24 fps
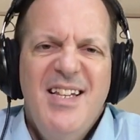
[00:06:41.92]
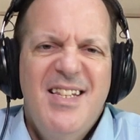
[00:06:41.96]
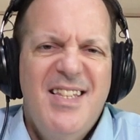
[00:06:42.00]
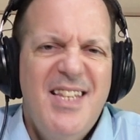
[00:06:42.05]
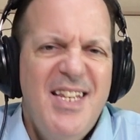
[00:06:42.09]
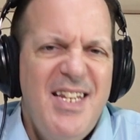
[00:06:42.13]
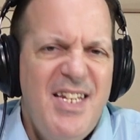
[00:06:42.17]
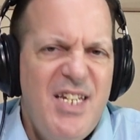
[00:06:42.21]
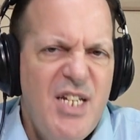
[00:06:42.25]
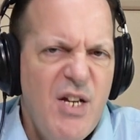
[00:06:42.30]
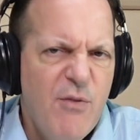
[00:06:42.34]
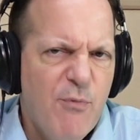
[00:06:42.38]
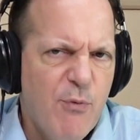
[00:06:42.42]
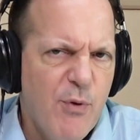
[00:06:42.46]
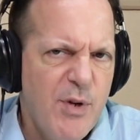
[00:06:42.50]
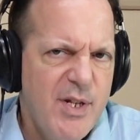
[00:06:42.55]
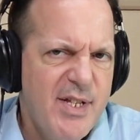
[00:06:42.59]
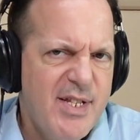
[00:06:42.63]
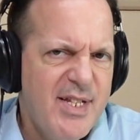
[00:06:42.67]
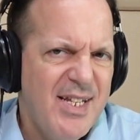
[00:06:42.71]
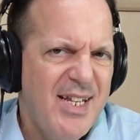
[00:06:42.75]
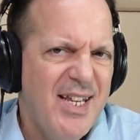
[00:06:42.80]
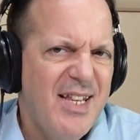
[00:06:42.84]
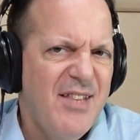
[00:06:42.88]
the
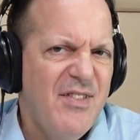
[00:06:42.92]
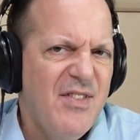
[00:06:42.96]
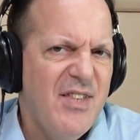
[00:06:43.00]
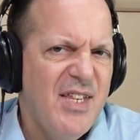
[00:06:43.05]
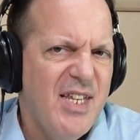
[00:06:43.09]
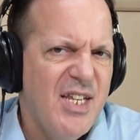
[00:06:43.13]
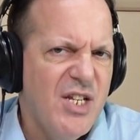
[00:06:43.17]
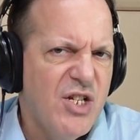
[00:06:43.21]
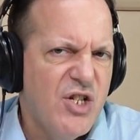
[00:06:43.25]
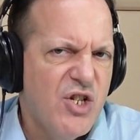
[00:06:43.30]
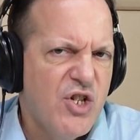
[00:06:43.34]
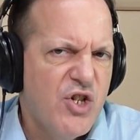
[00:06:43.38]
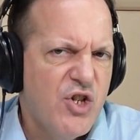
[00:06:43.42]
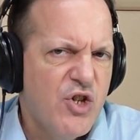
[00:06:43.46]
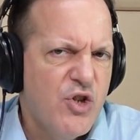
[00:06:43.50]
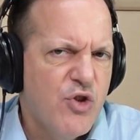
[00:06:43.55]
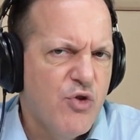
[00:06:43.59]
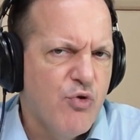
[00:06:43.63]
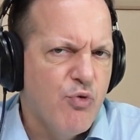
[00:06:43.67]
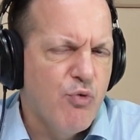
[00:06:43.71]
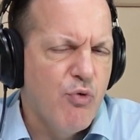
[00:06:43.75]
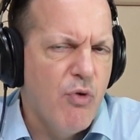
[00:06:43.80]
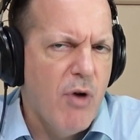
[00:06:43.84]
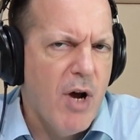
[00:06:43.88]
difference in the
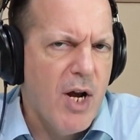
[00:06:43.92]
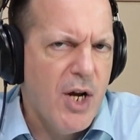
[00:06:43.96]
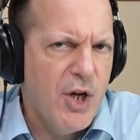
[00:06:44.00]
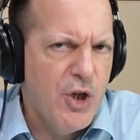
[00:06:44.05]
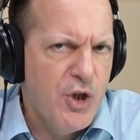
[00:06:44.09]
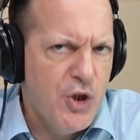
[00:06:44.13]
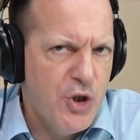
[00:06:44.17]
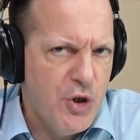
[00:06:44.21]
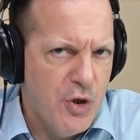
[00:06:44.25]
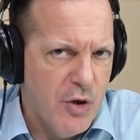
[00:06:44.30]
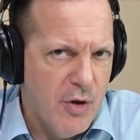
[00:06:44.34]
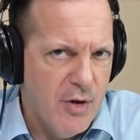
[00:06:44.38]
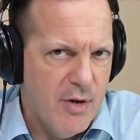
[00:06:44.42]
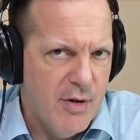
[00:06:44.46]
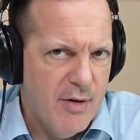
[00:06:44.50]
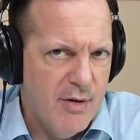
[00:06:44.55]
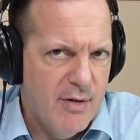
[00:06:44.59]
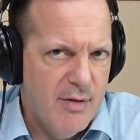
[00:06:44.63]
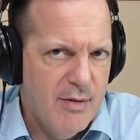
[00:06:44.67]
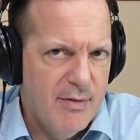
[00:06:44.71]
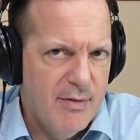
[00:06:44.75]
structure